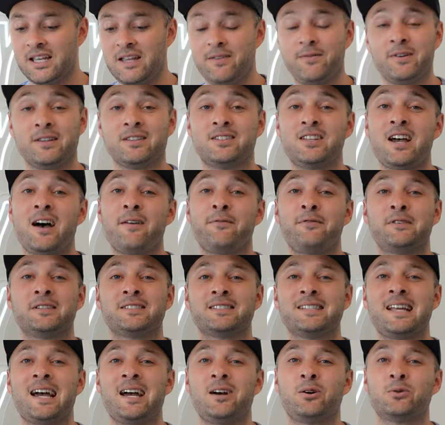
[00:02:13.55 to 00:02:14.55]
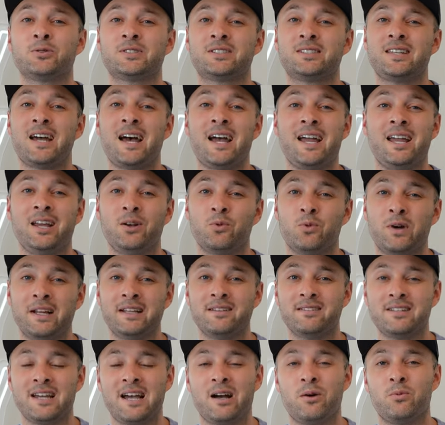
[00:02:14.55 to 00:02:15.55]
Even tough as nails, Tane
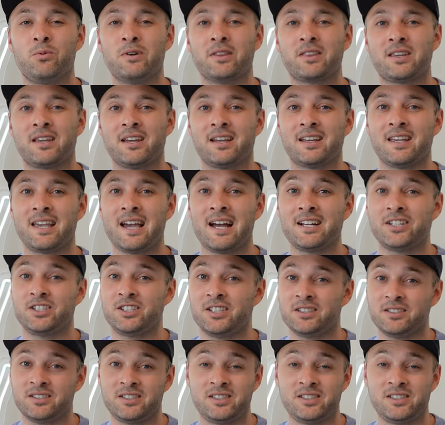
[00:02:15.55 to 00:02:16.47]
went down with concussion.